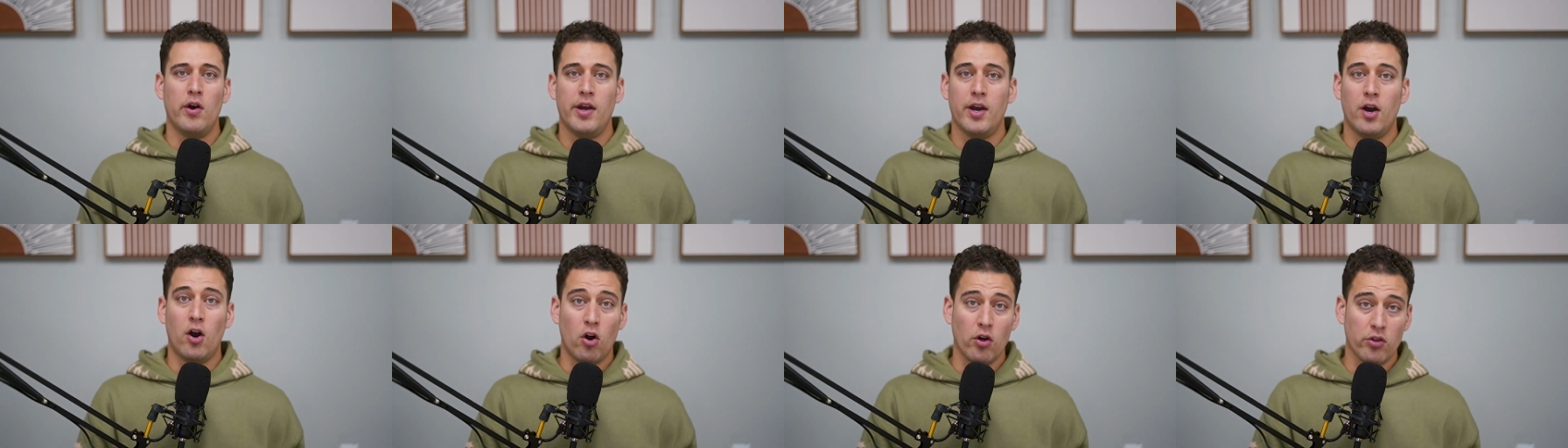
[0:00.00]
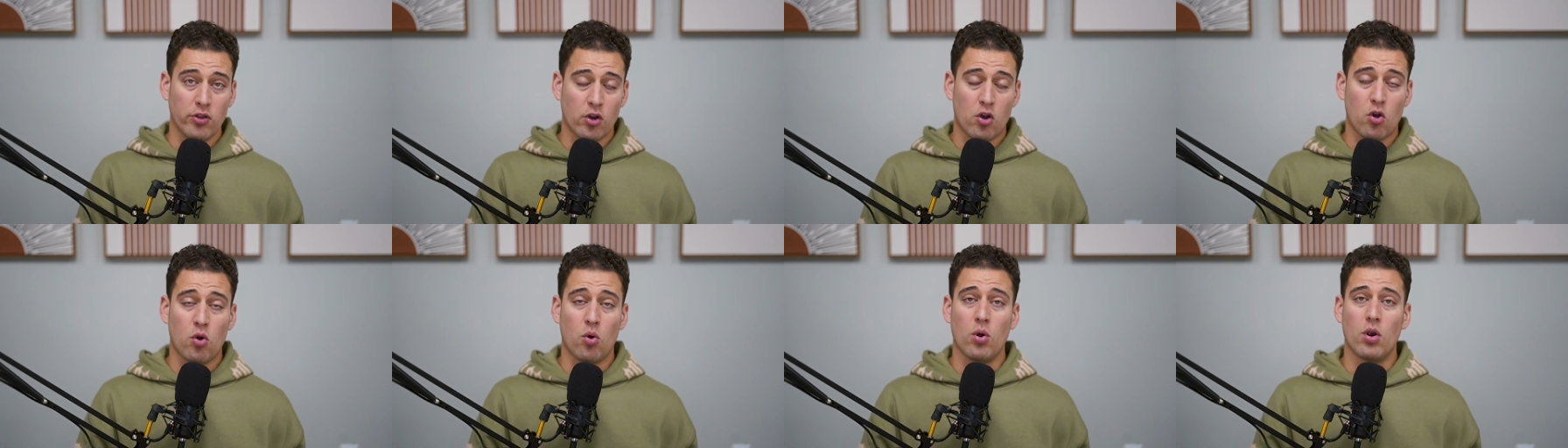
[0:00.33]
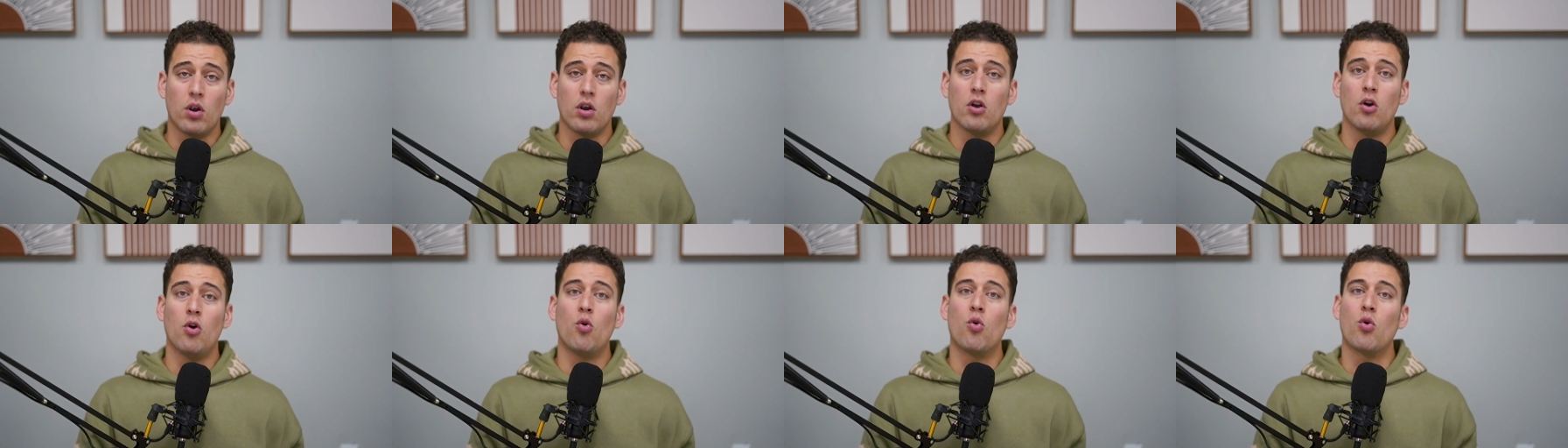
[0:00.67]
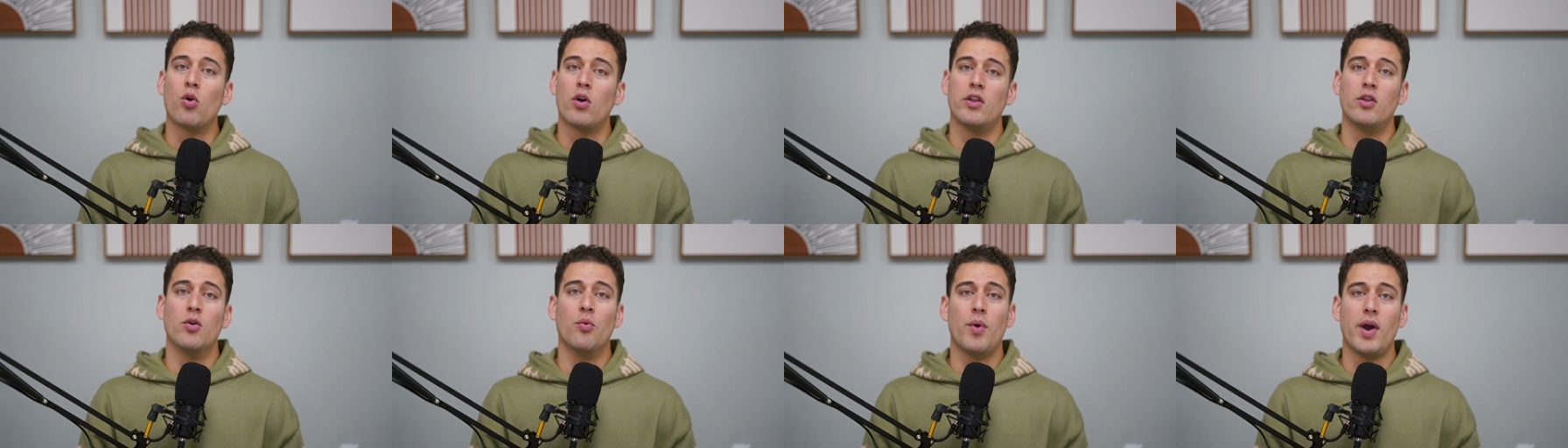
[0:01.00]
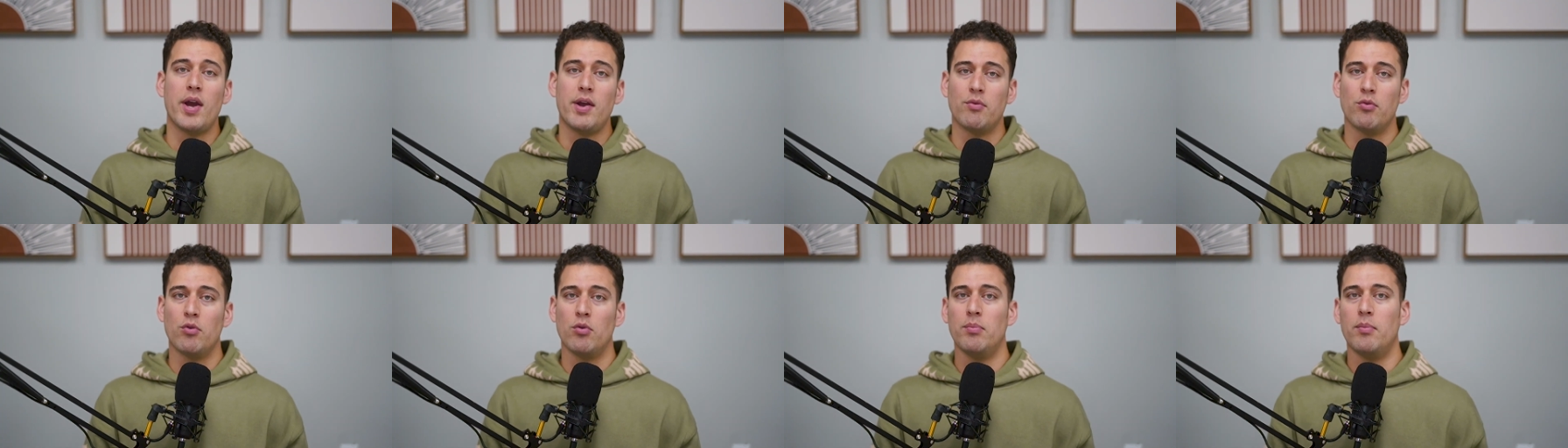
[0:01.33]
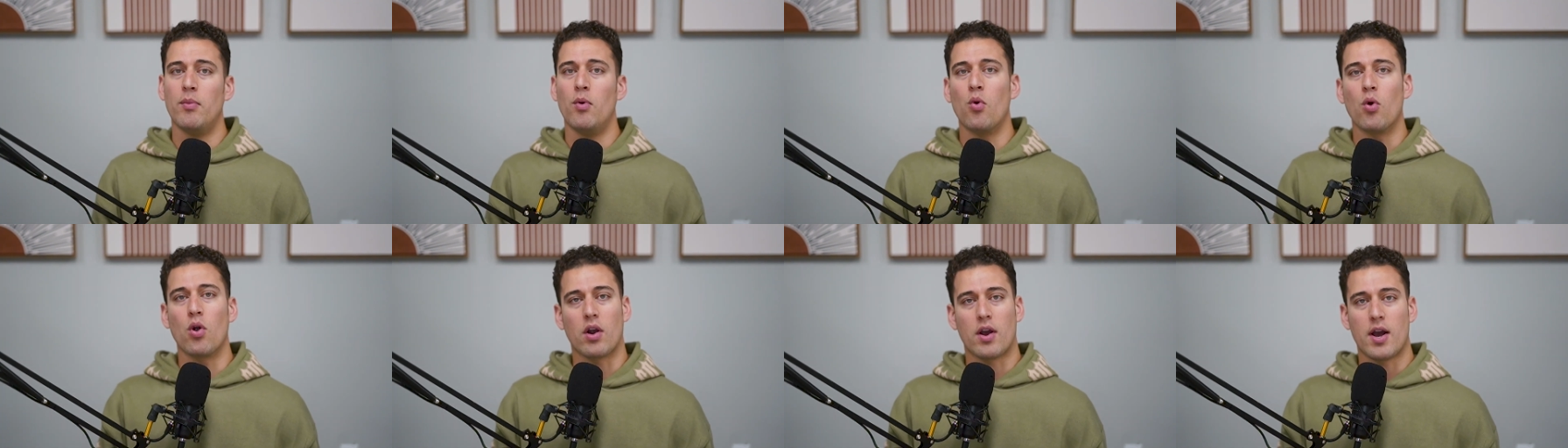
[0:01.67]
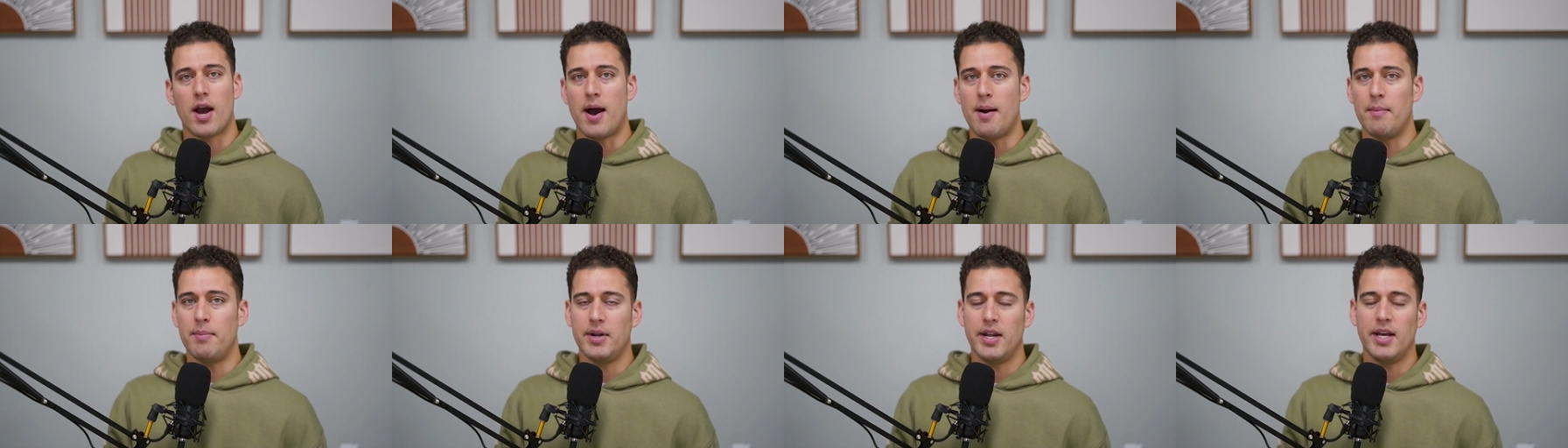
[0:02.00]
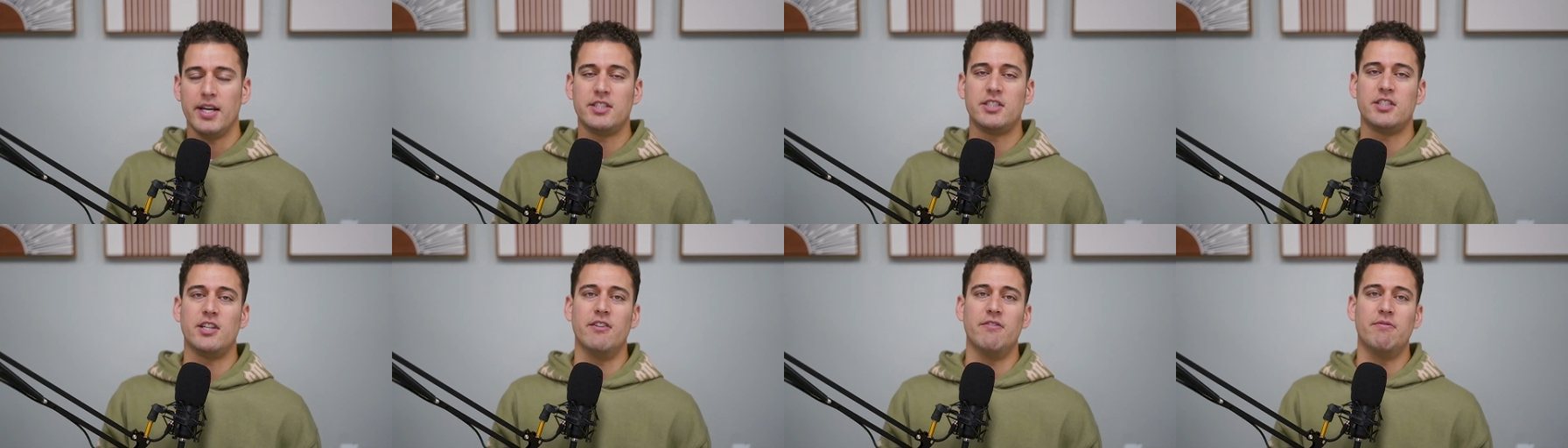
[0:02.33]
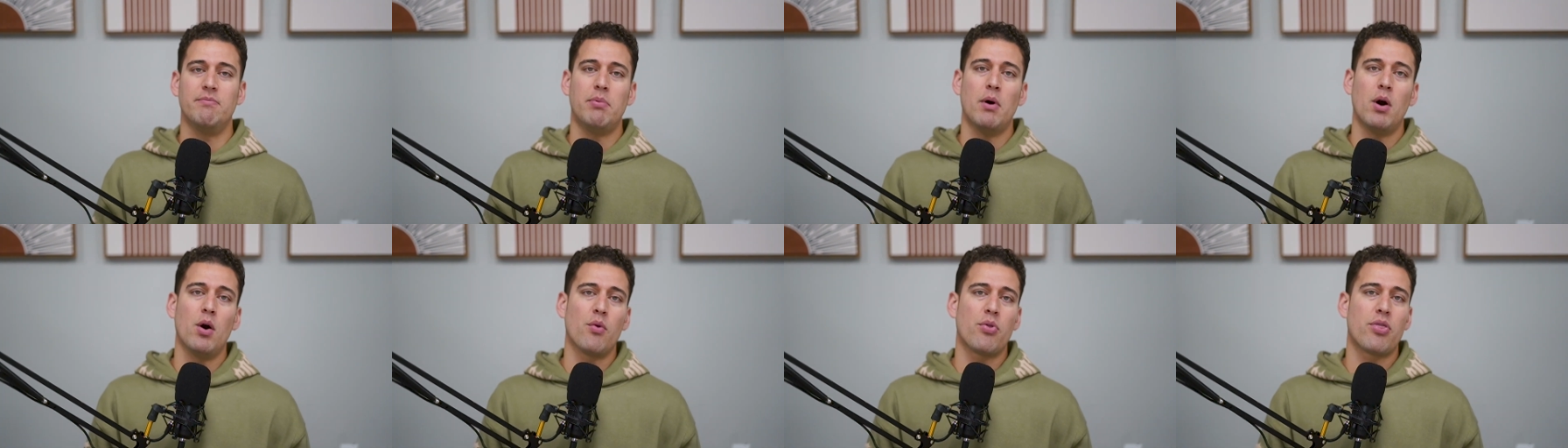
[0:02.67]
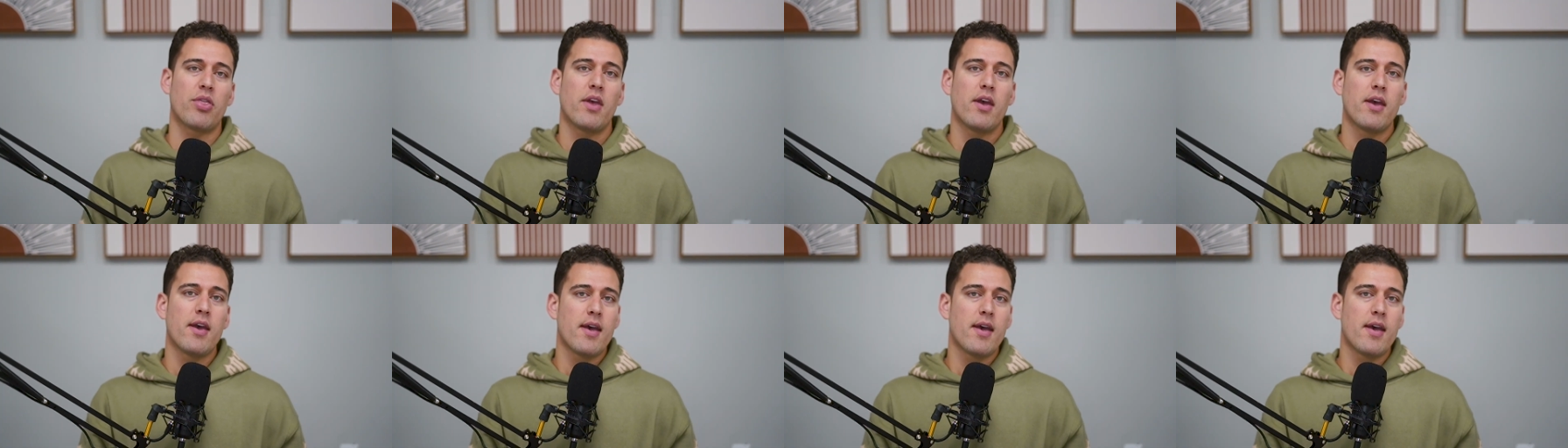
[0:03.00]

on the court or in the weight room or a combination of both.